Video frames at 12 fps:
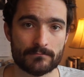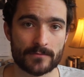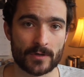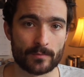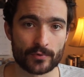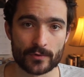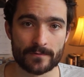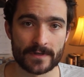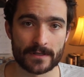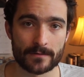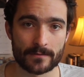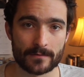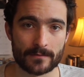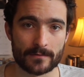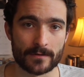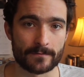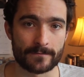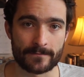a proven
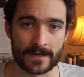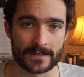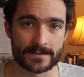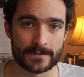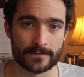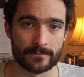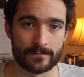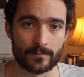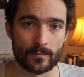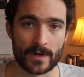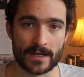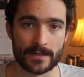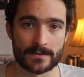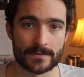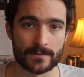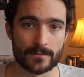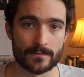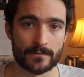effective way
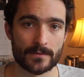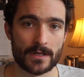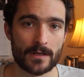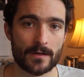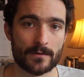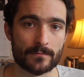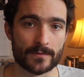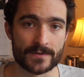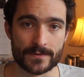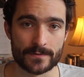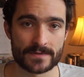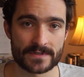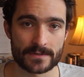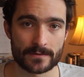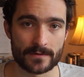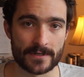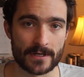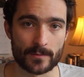to reduce
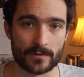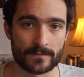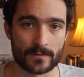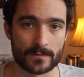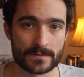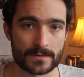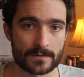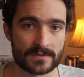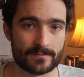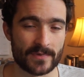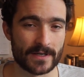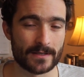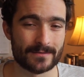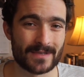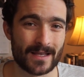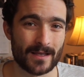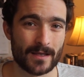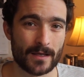the number of cold sores, but
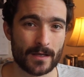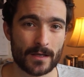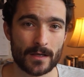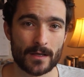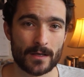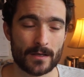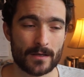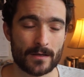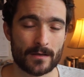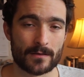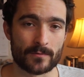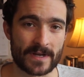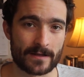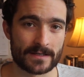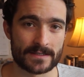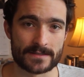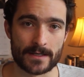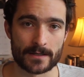the reality
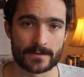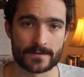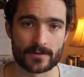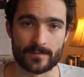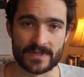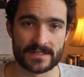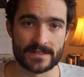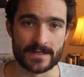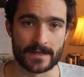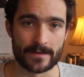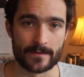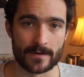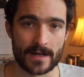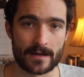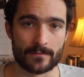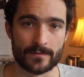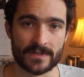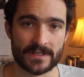is doctors are busy and they're
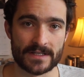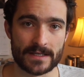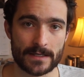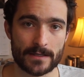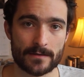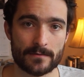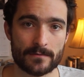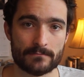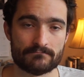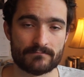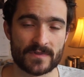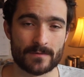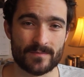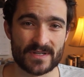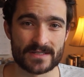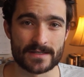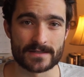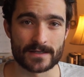not really in the business